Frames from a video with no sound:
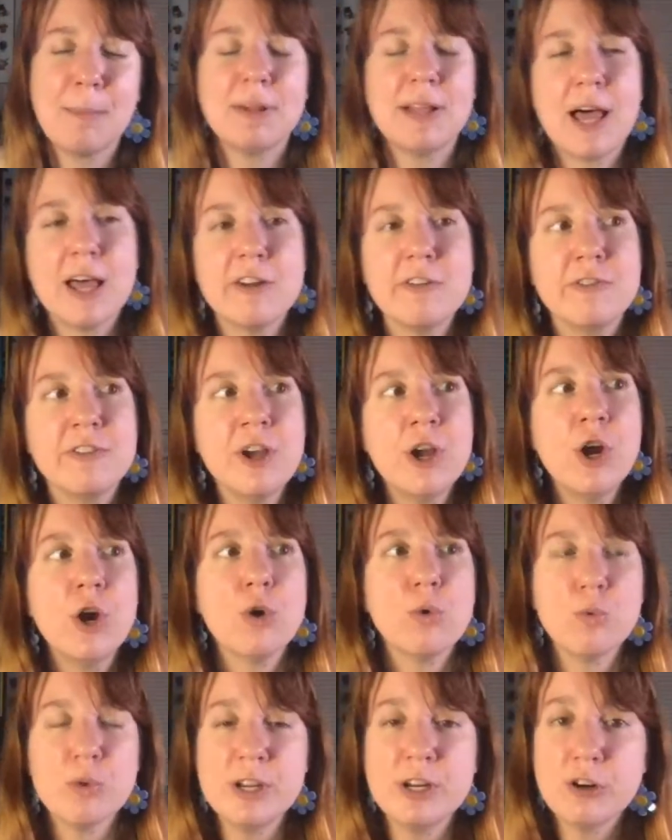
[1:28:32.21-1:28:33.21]
A lot of
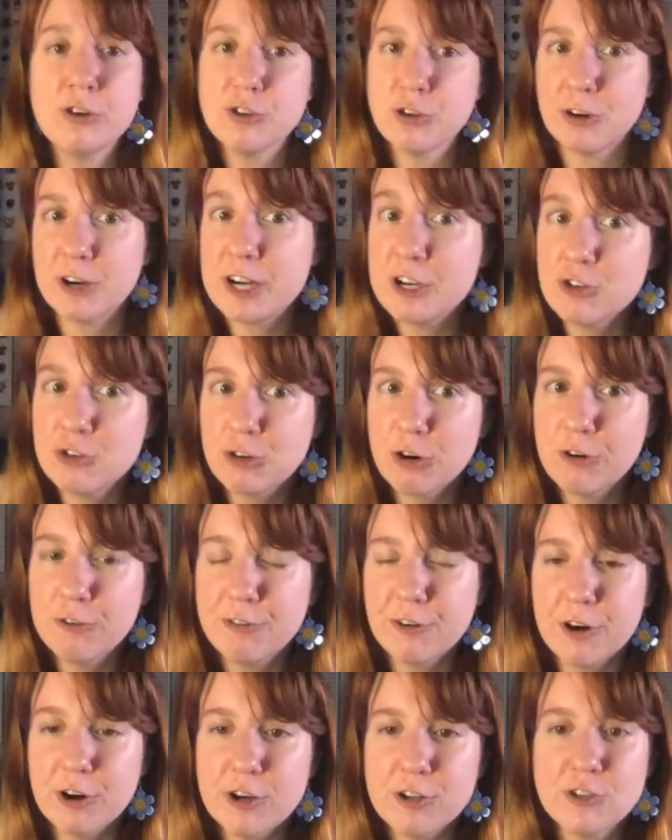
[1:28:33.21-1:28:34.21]
readers are
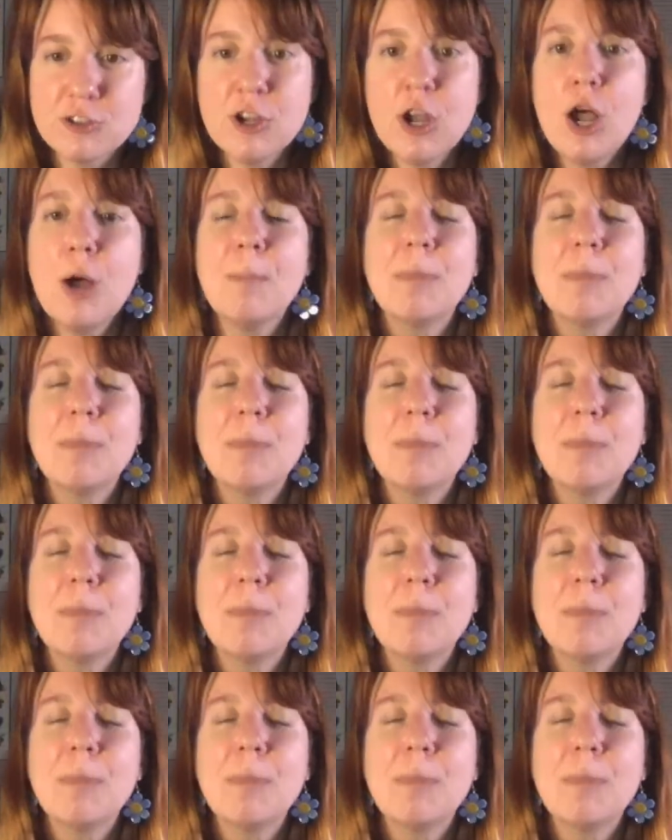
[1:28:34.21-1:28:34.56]
introverts,